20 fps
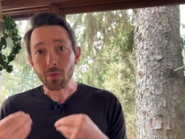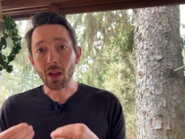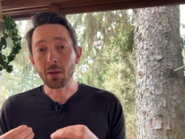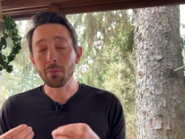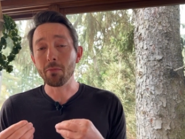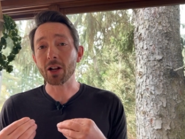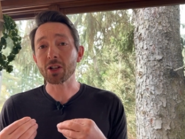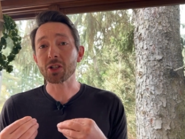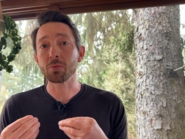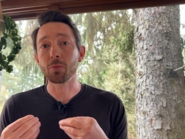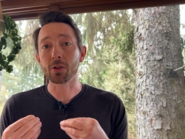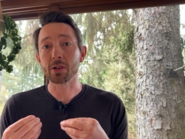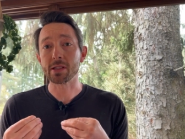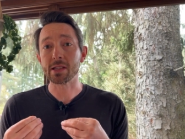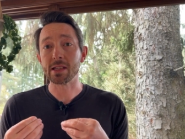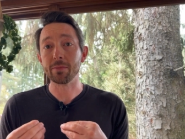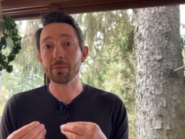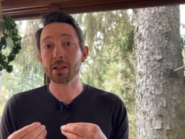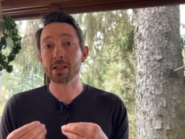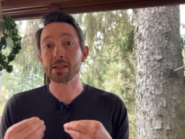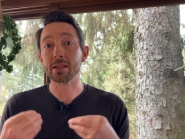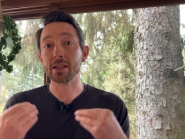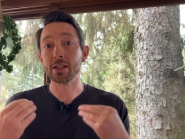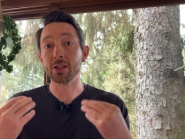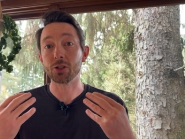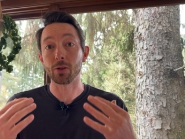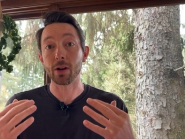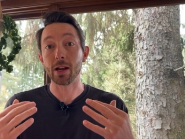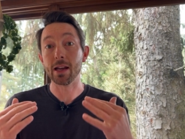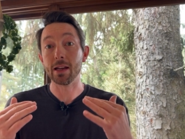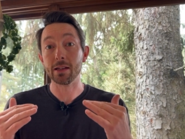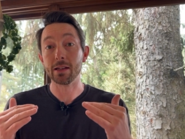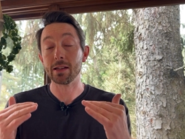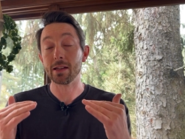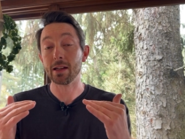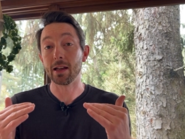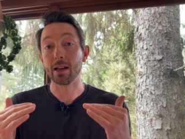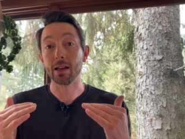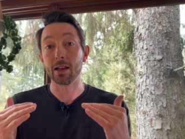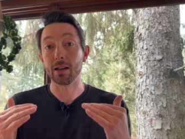much more seamlessly trained
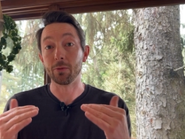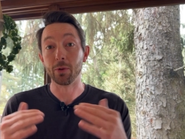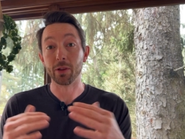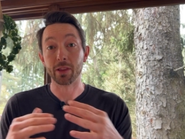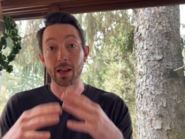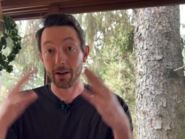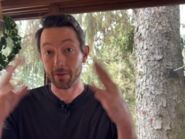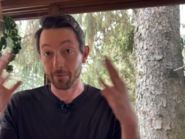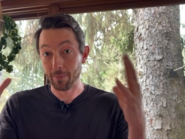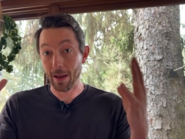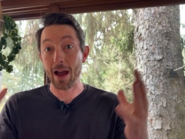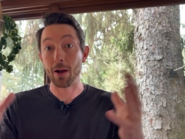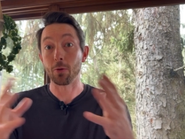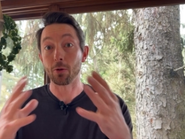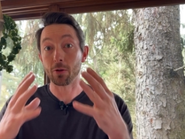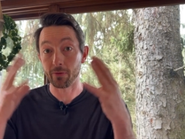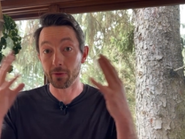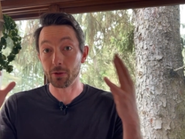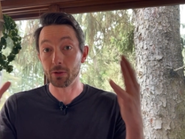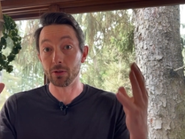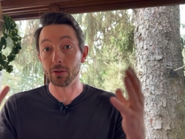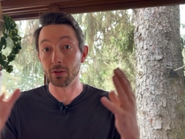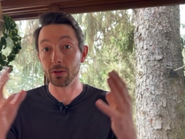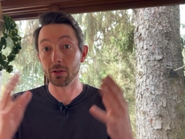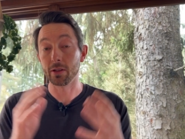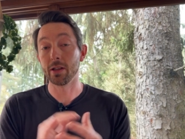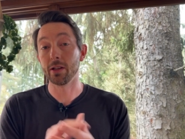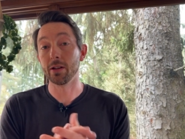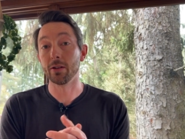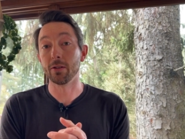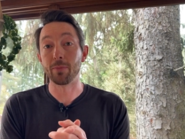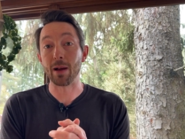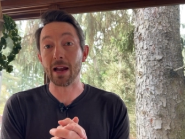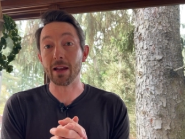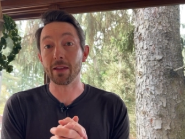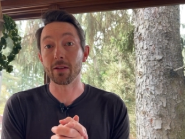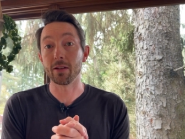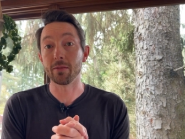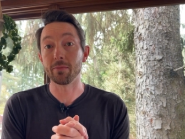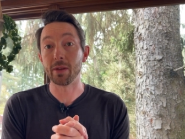uh, with kind of powerful, you know,
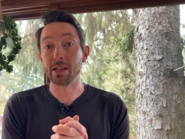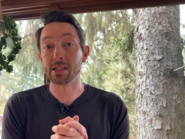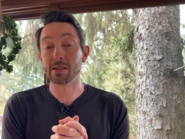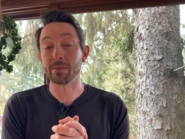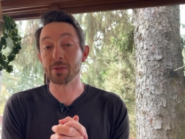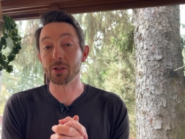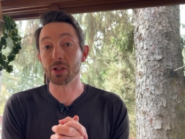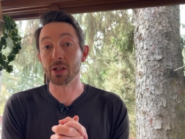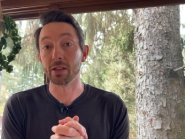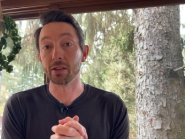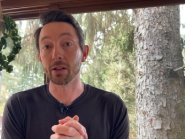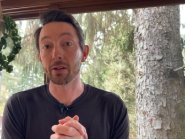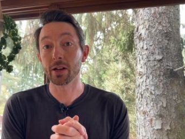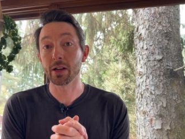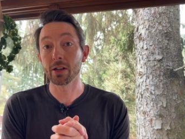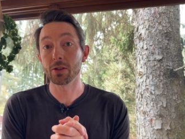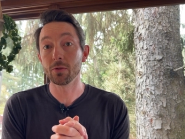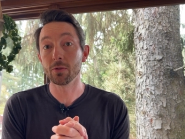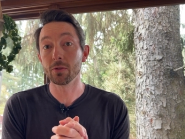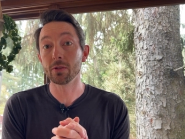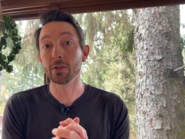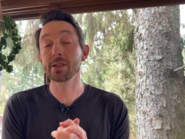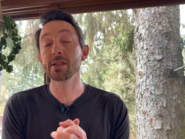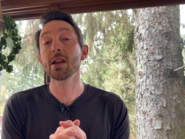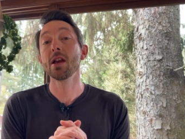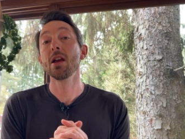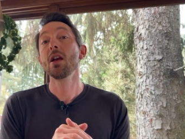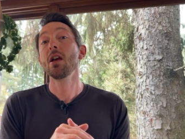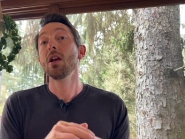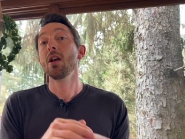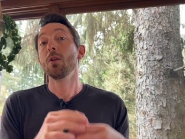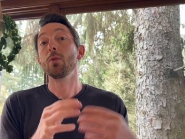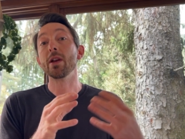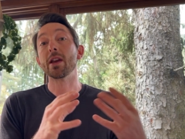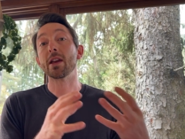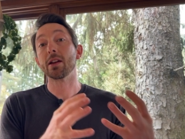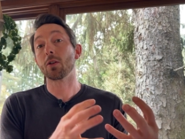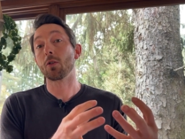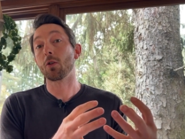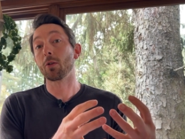Python-based machine learning tools. We
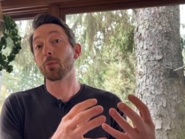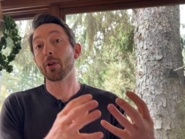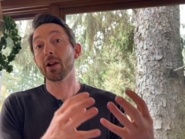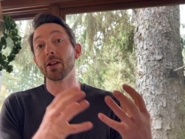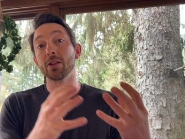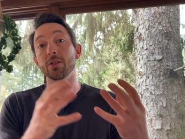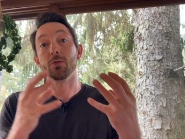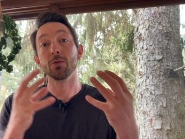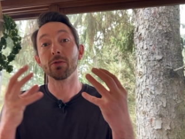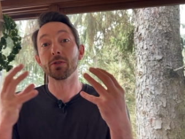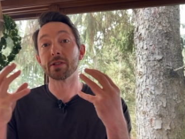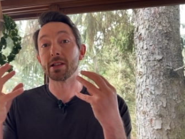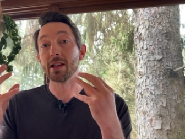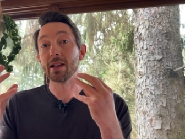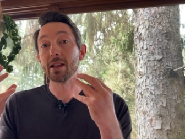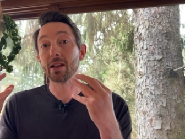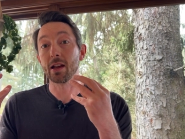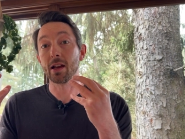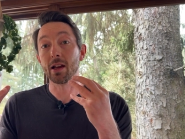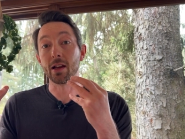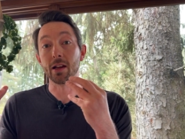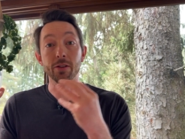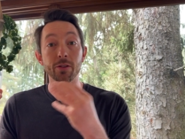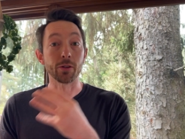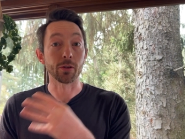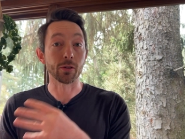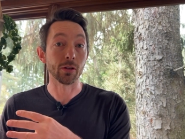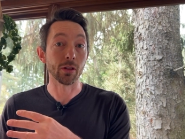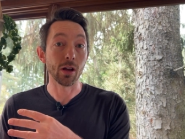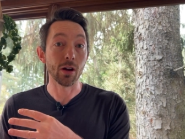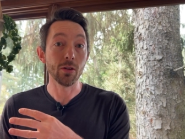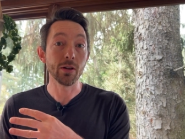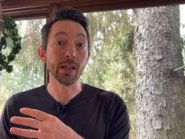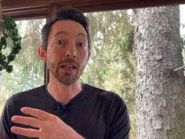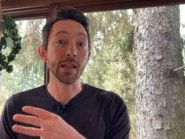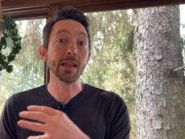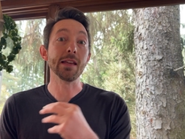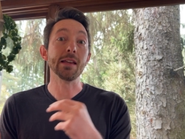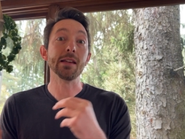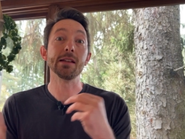can incorporate tools like uh, neural
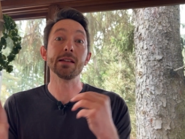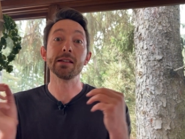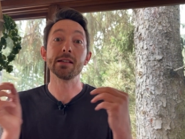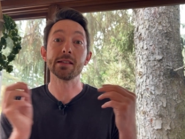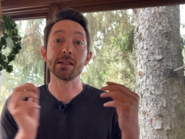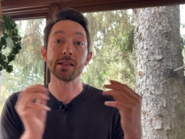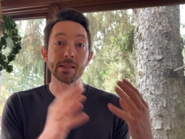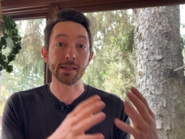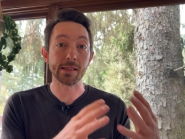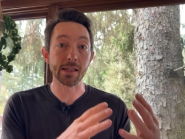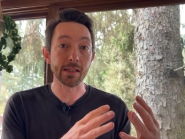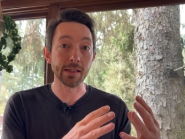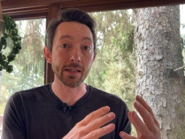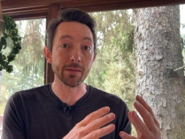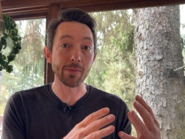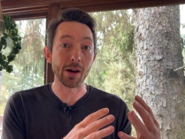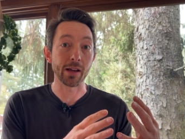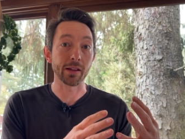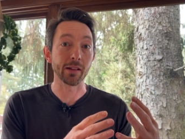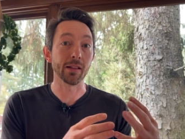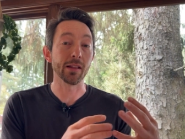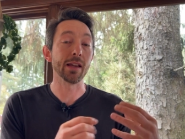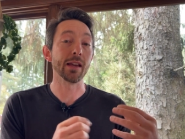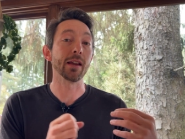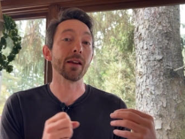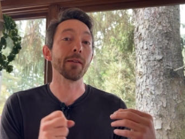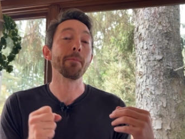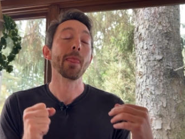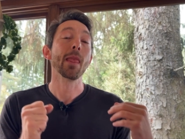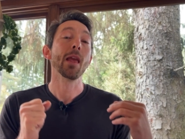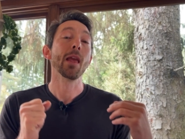ODEs, SINDy modeling,